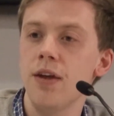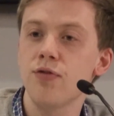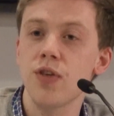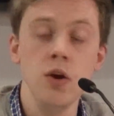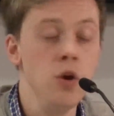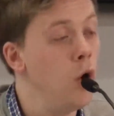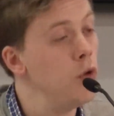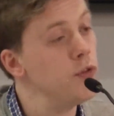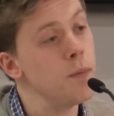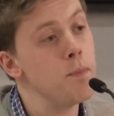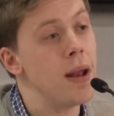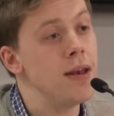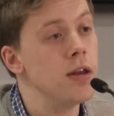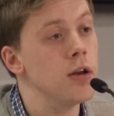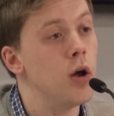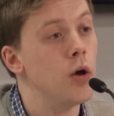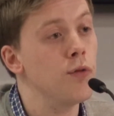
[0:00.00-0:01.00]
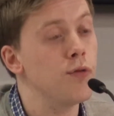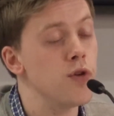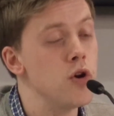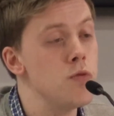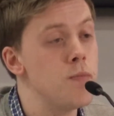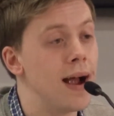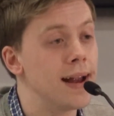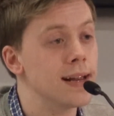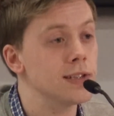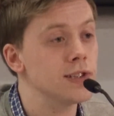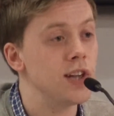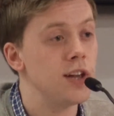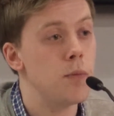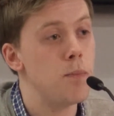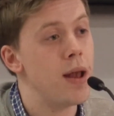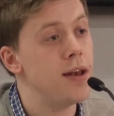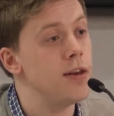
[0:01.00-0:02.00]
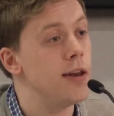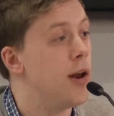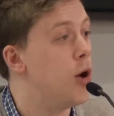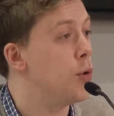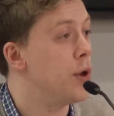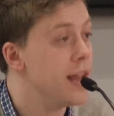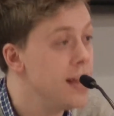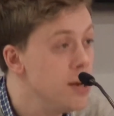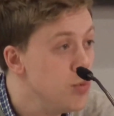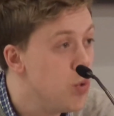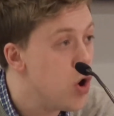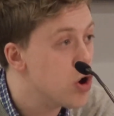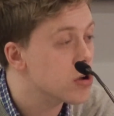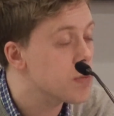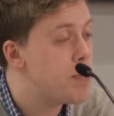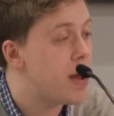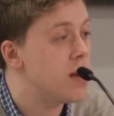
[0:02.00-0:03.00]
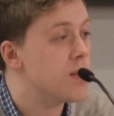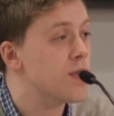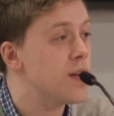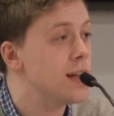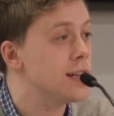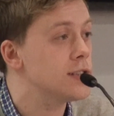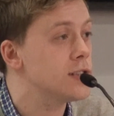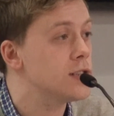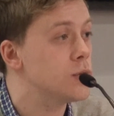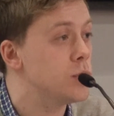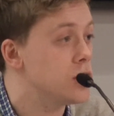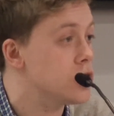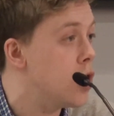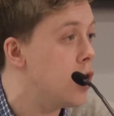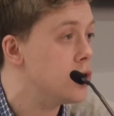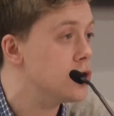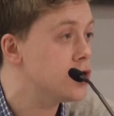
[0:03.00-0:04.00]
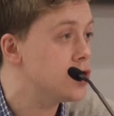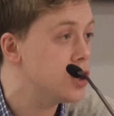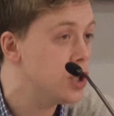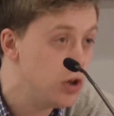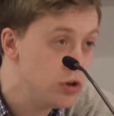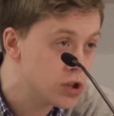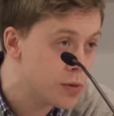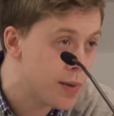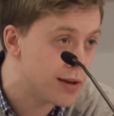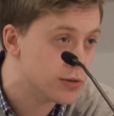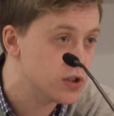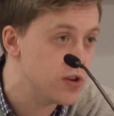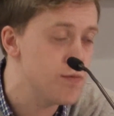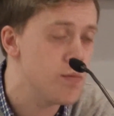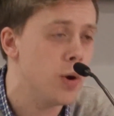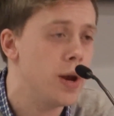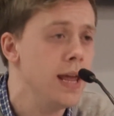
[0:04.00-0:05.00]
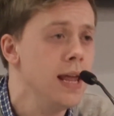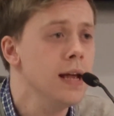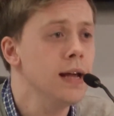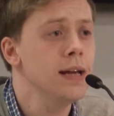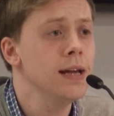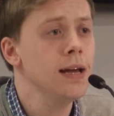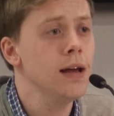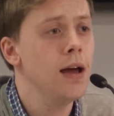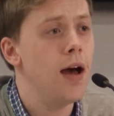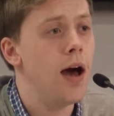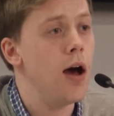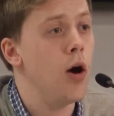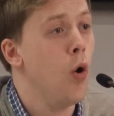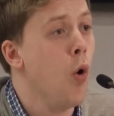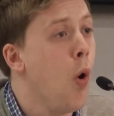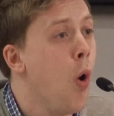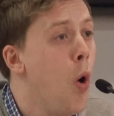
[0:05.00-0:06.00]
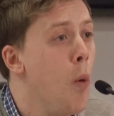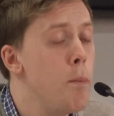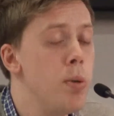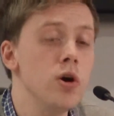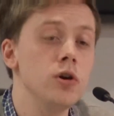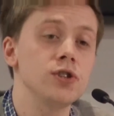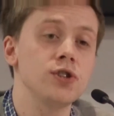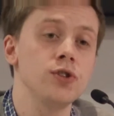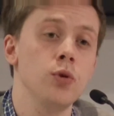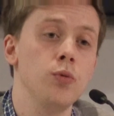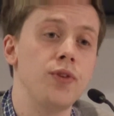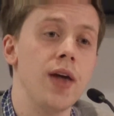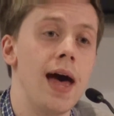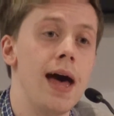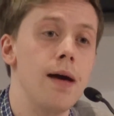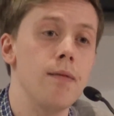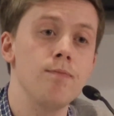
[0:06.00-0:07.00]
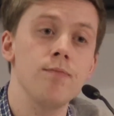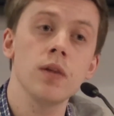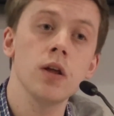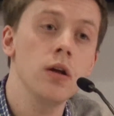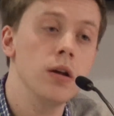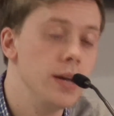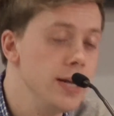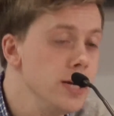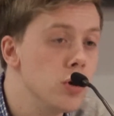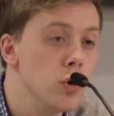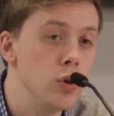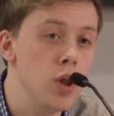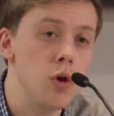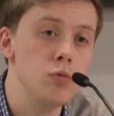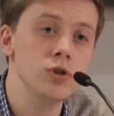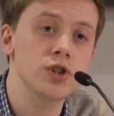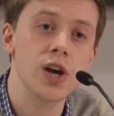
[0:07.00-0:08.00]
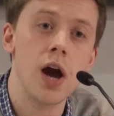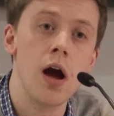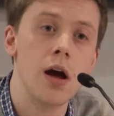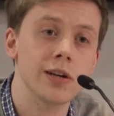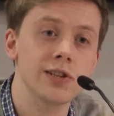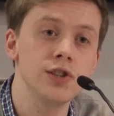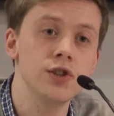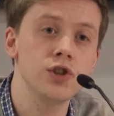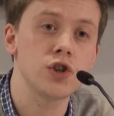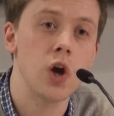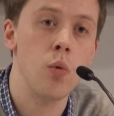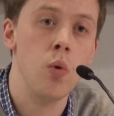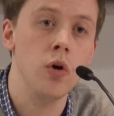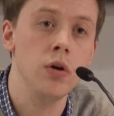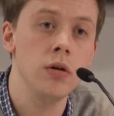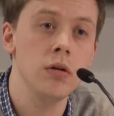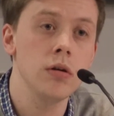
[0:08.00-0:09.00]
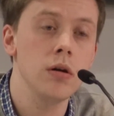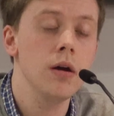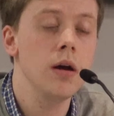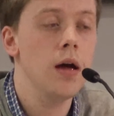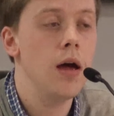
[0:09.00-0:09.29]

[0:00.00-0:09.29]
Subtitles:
if they're not dependent on food banks, they're dependent on in-work benefits, which cost huge amounts of money, or personal debt, legal loan sharks and so on,